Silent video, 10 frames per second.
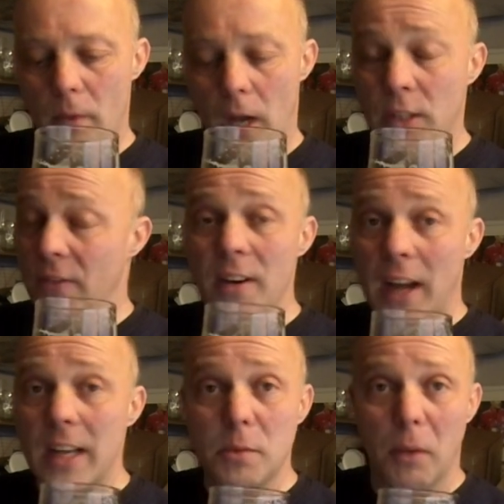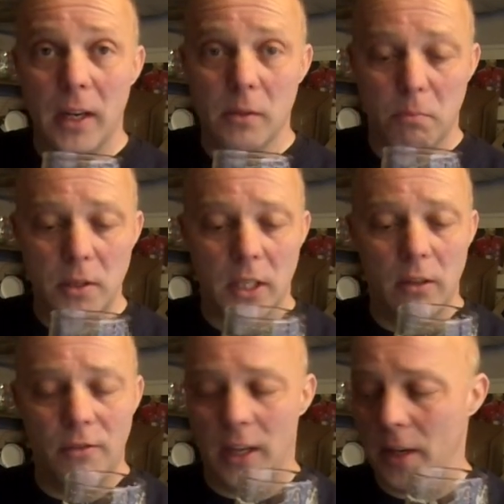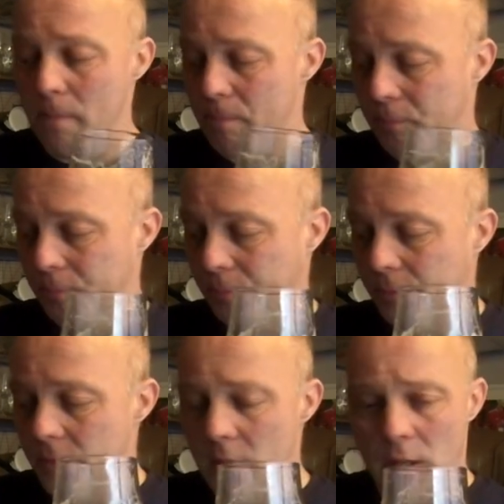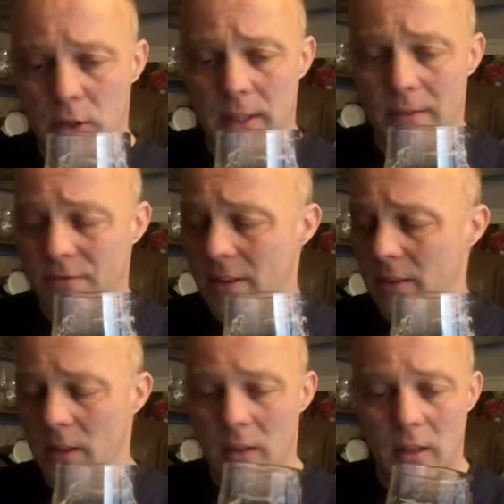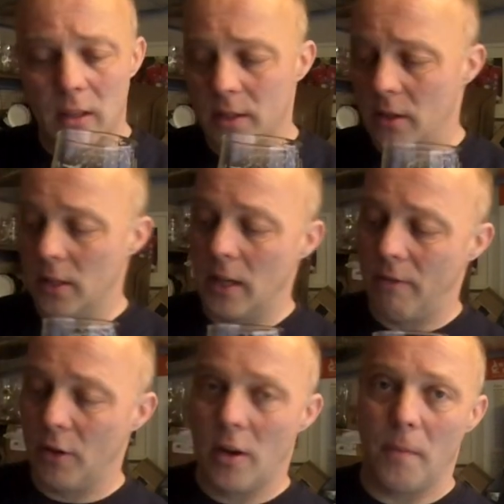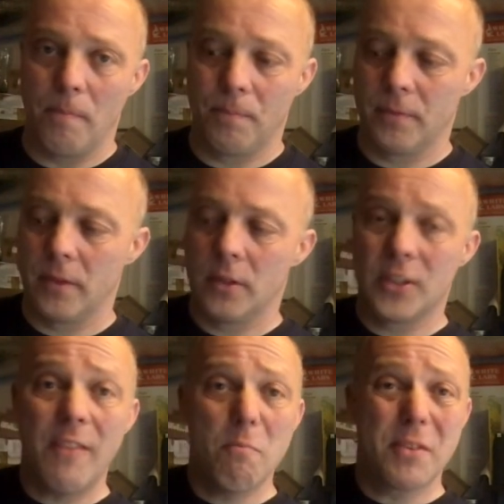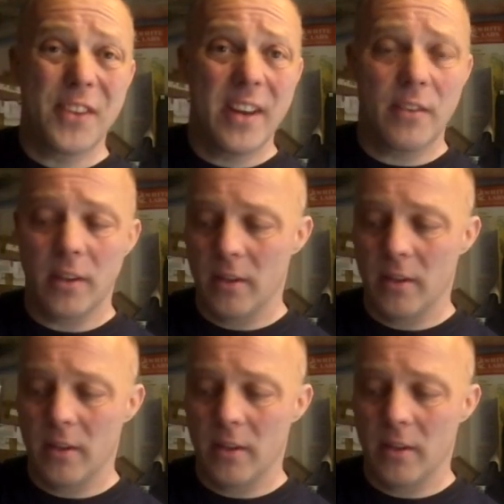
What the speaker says: It's a very nice beer, it's bloody lovely. It's kind of, oh yeah, I forgot. 7%.